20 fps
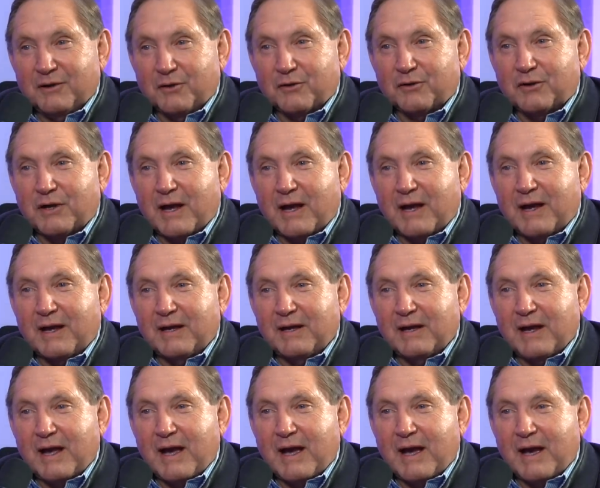
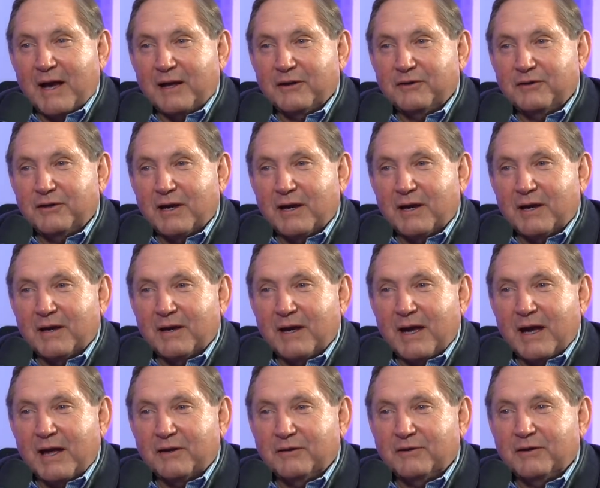okay, had
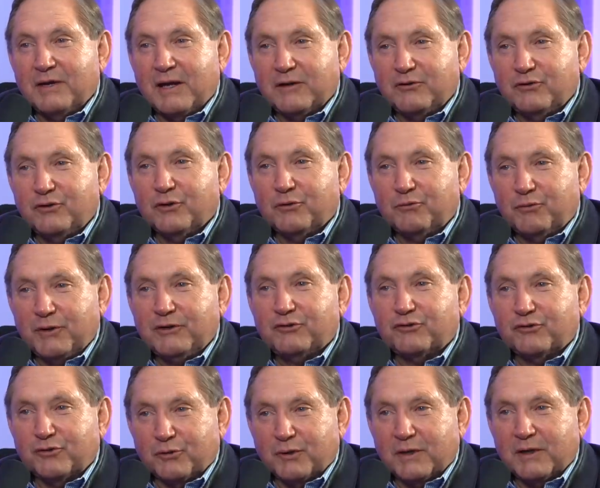good
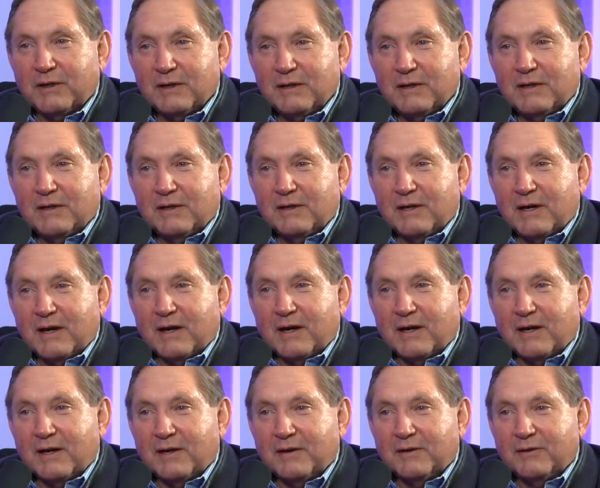reach to it.
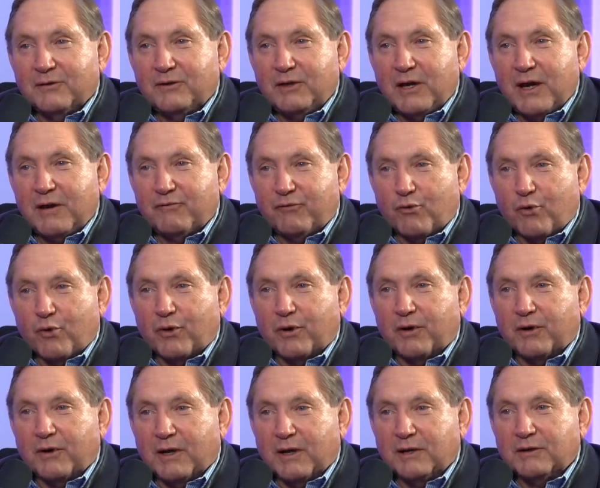The
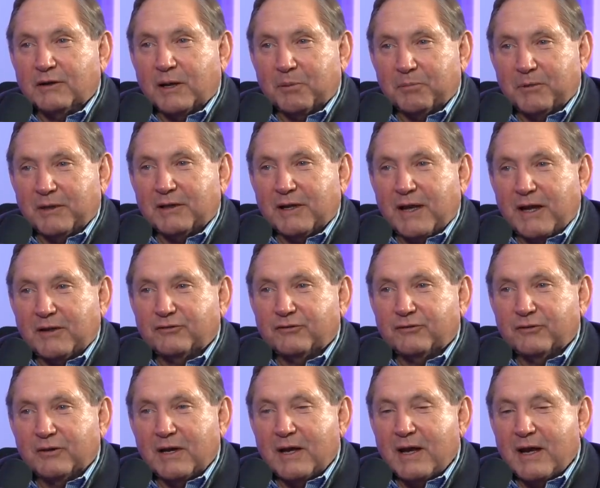A4 a little bit
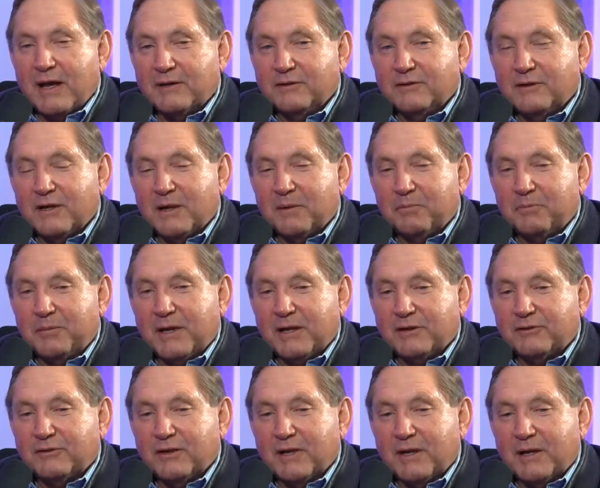less, and
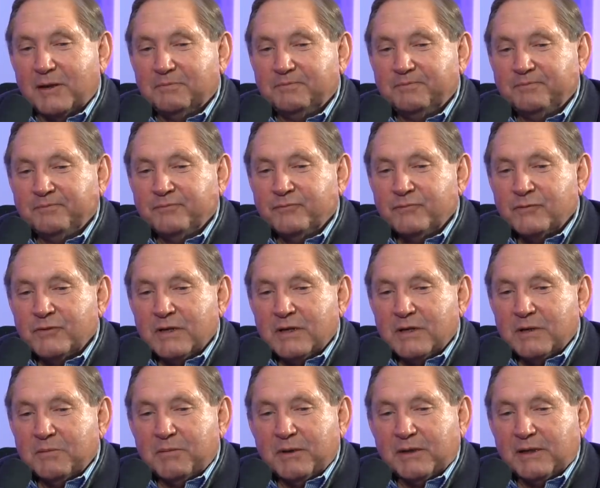but
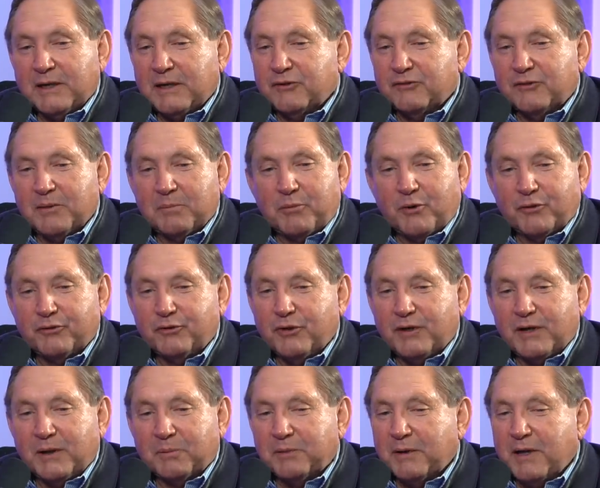like I said, both good
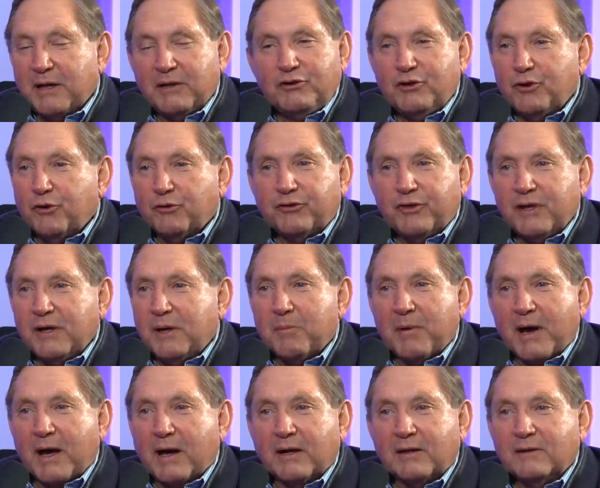airplanes. And you don't think
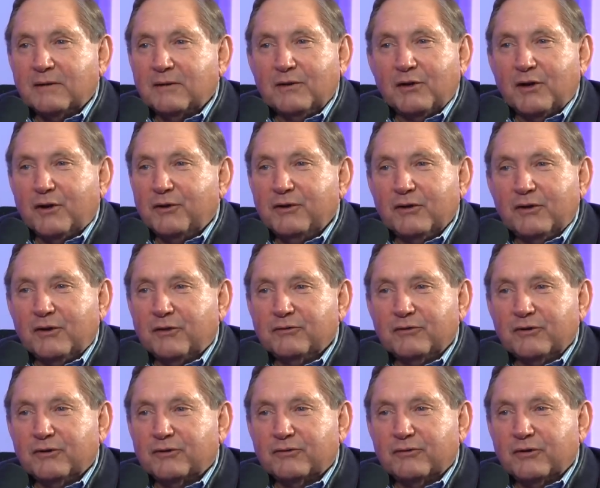about it, you know. You don't
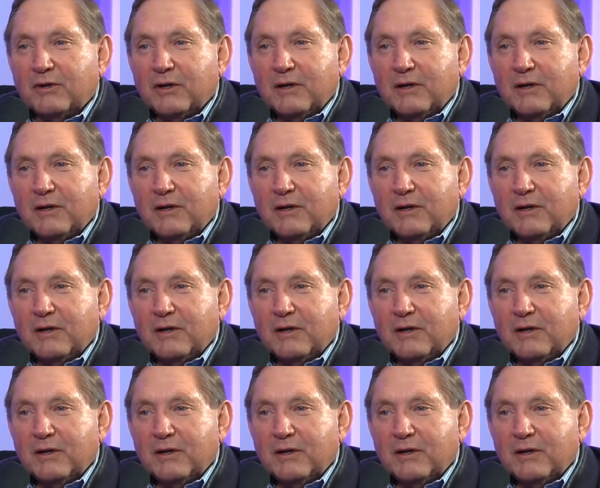just